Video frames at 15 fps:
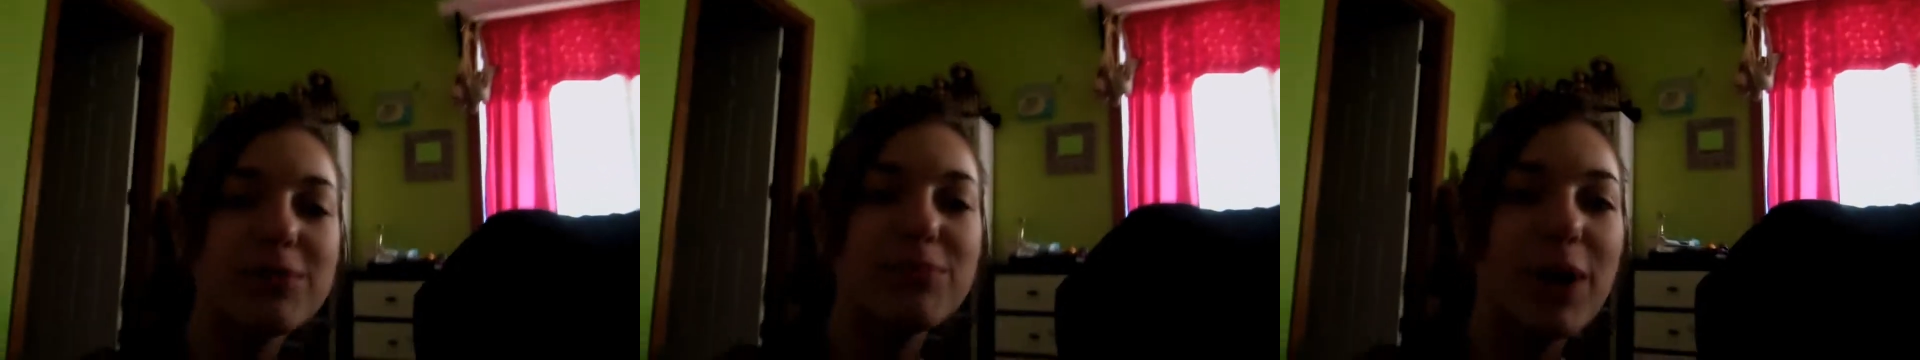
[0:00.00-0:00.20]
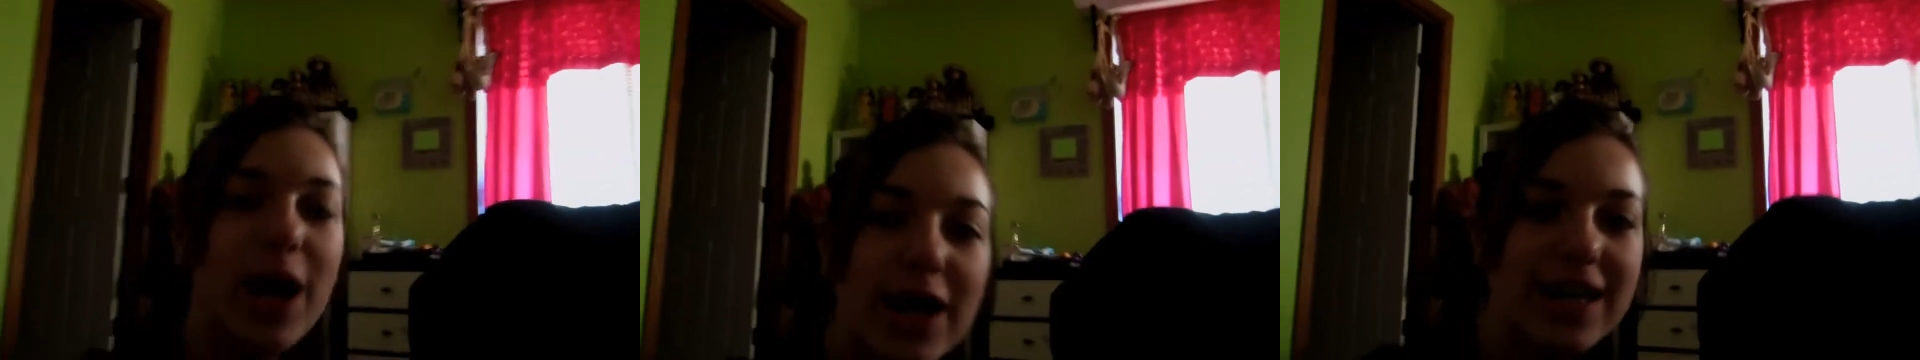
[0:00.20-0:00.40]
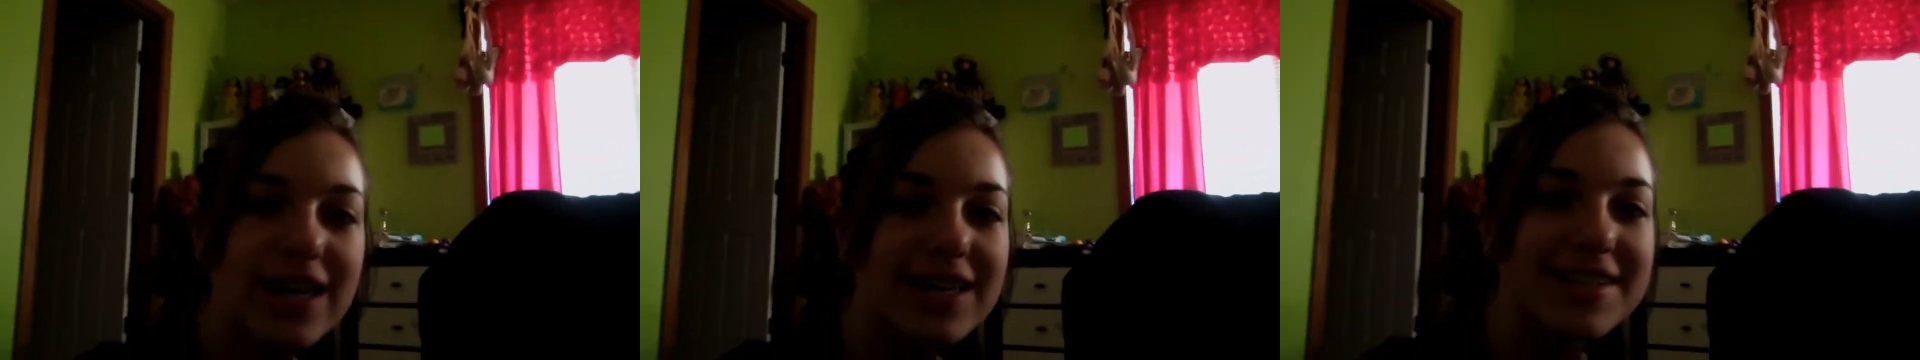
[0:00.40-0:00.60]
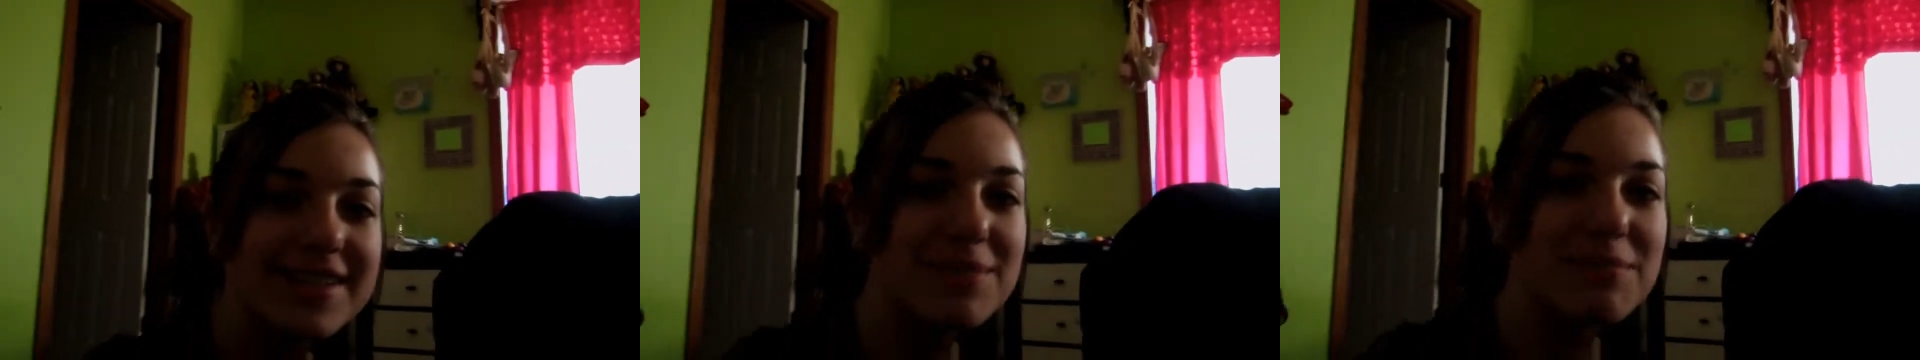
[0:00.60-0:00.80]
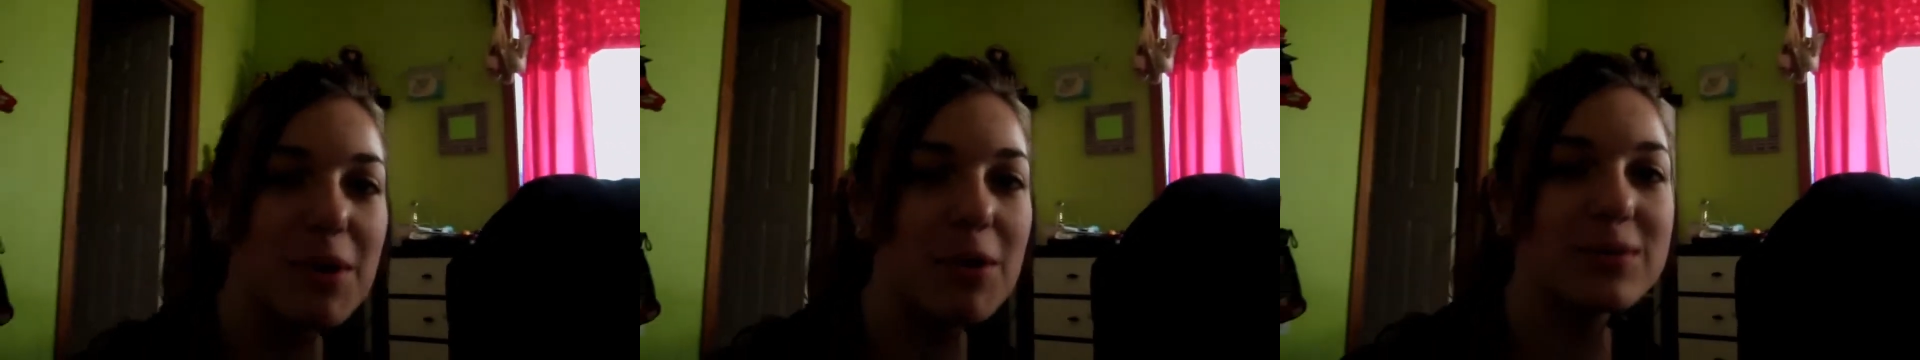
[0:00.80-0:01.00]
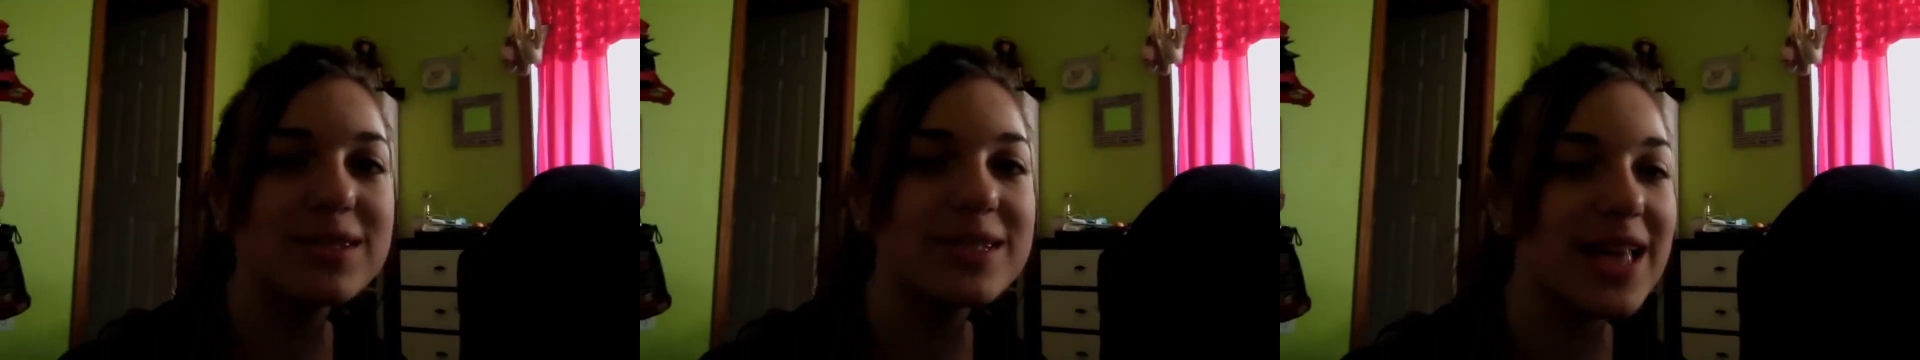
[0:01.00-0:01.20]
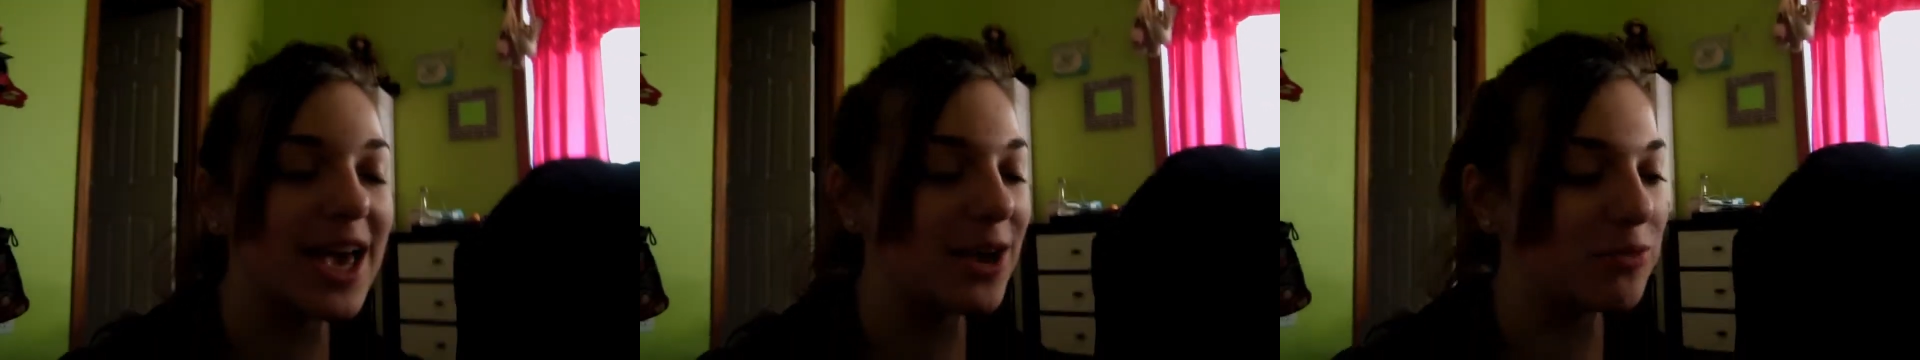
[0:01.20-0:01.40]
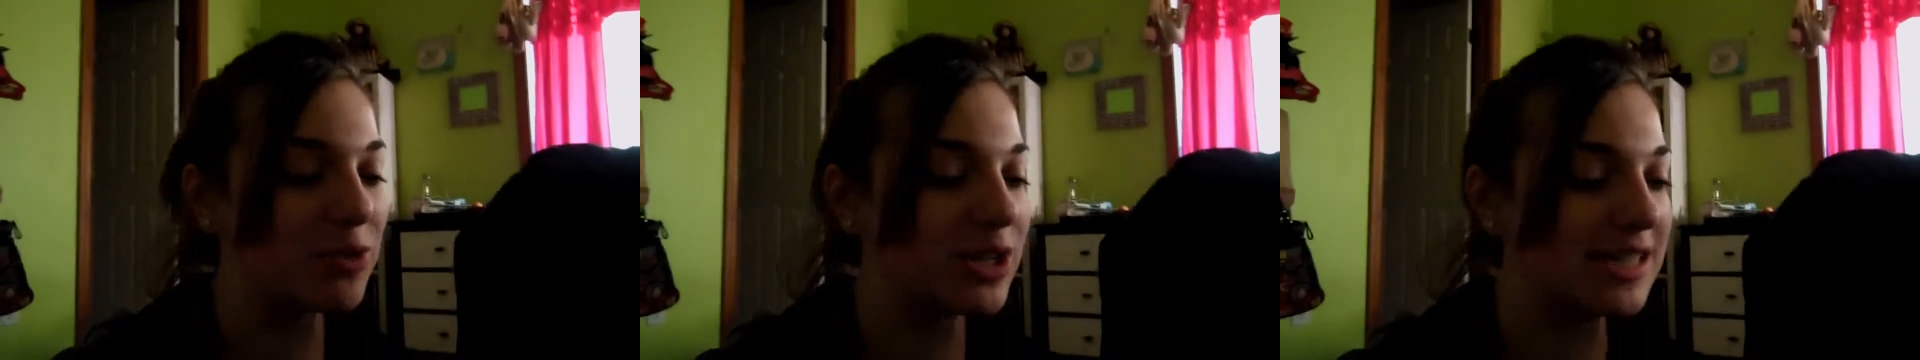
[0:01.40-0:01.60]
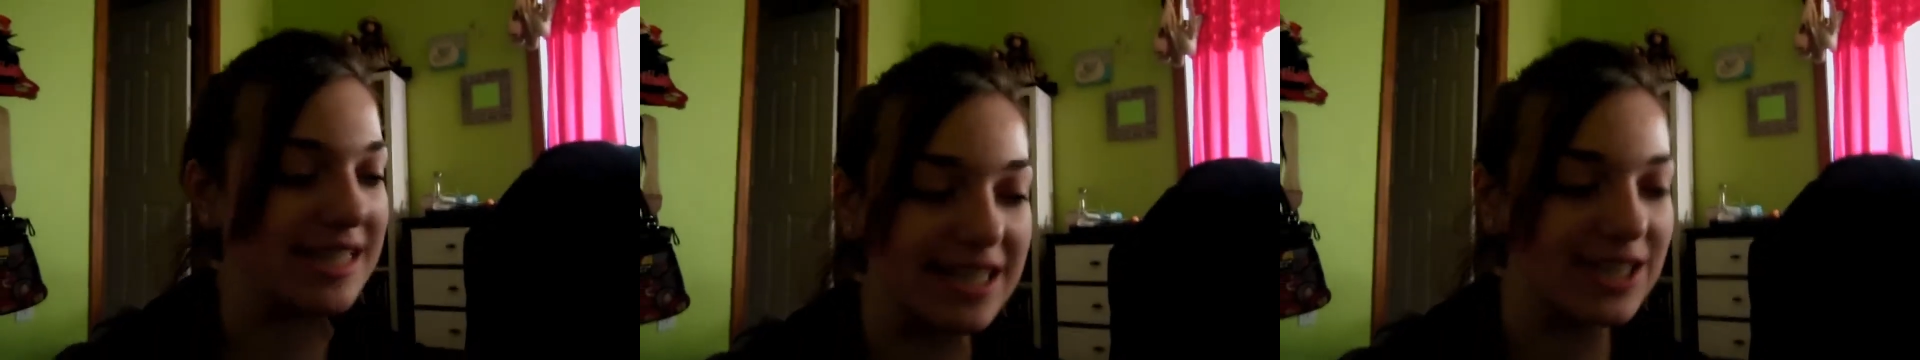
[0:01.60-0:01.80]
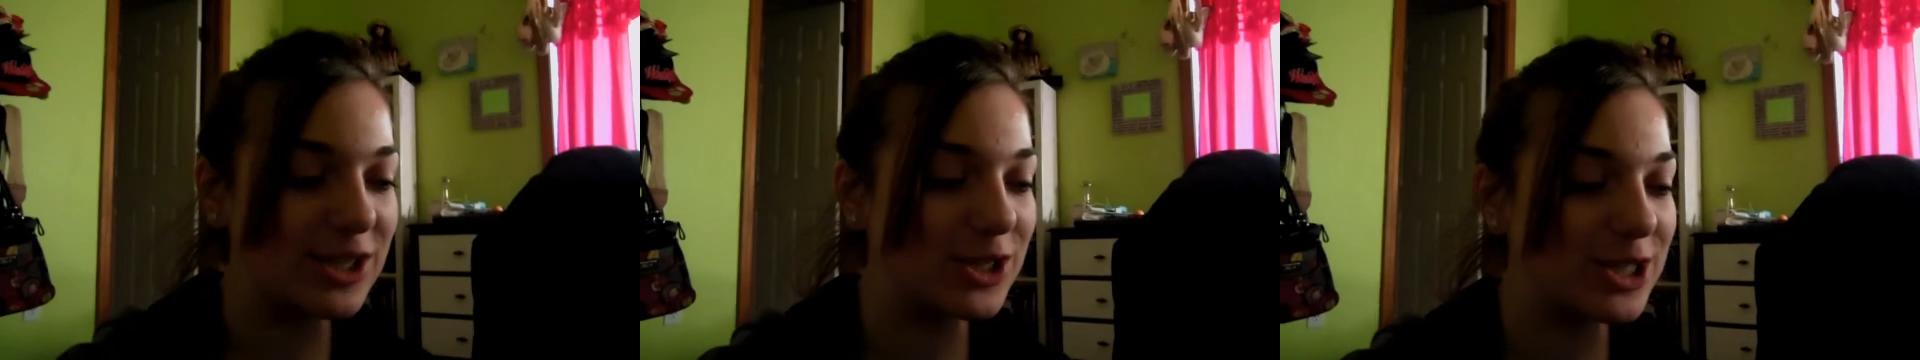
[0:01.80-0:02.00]
free parking is the most like
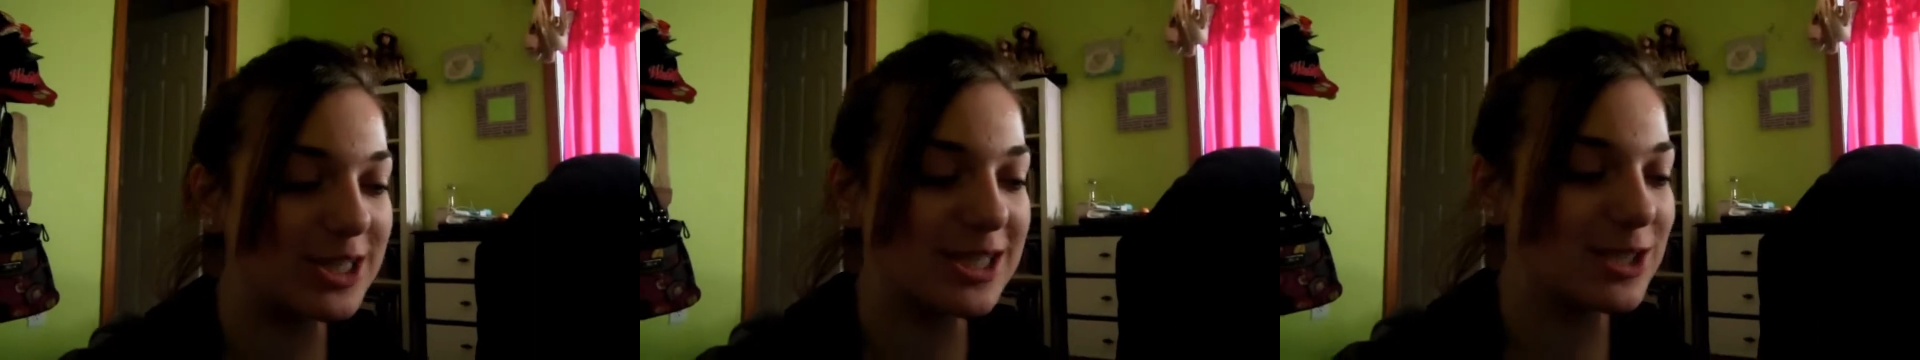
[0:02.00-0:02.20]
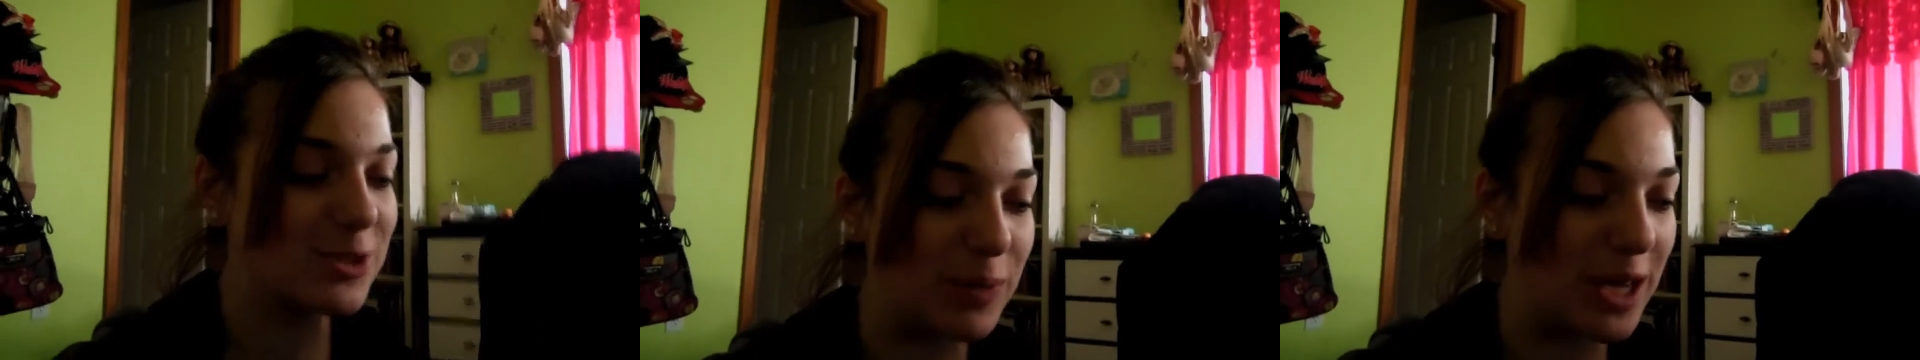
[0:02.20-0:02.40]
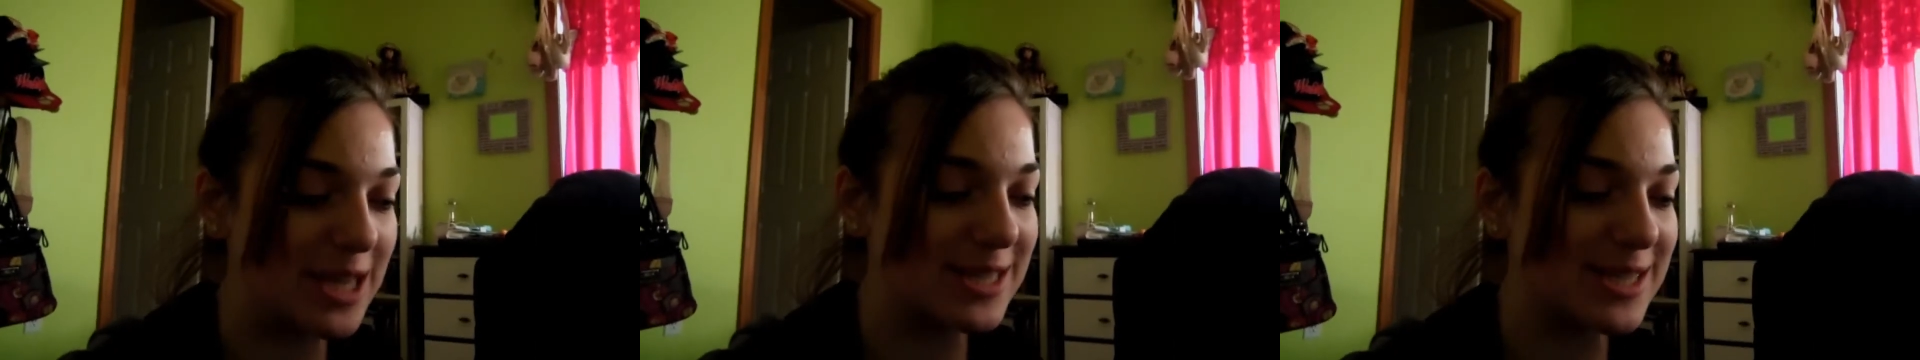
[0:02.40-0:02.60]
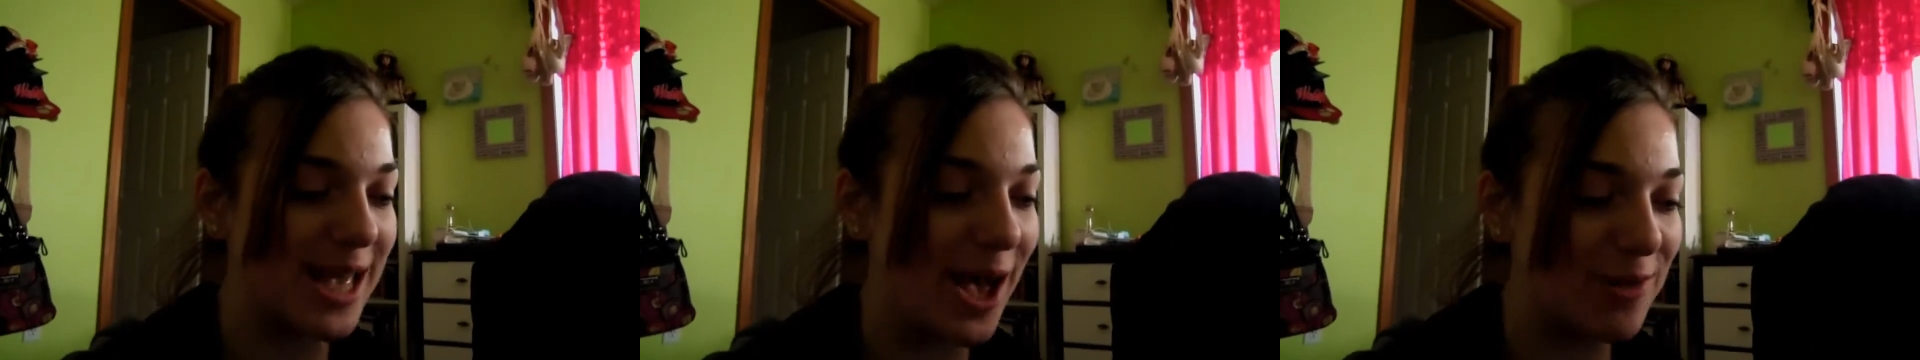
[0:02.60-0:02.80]
ridiculous space yeah,